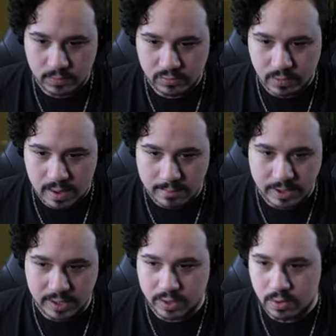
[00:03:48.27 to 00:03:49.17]
So I'm
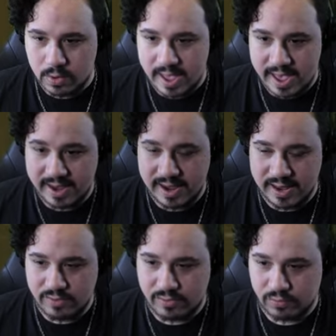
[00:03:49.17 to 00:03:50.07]
gonna go ahead
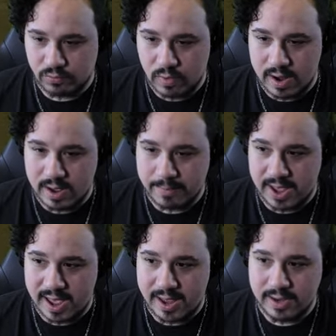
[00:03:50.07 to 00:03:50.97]
and just run up
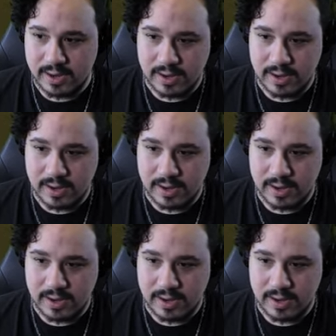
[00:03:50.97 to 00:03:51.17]
ahead.